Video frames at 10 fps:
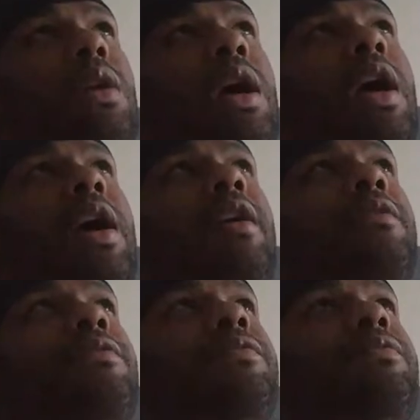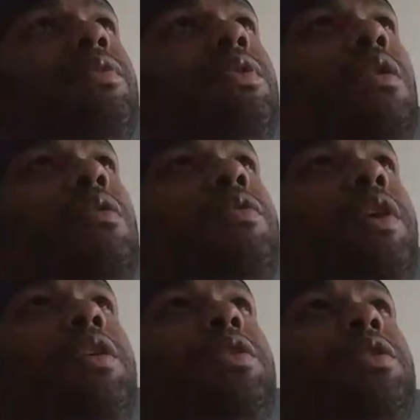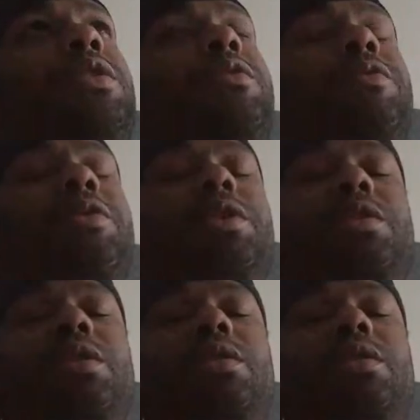I have, various different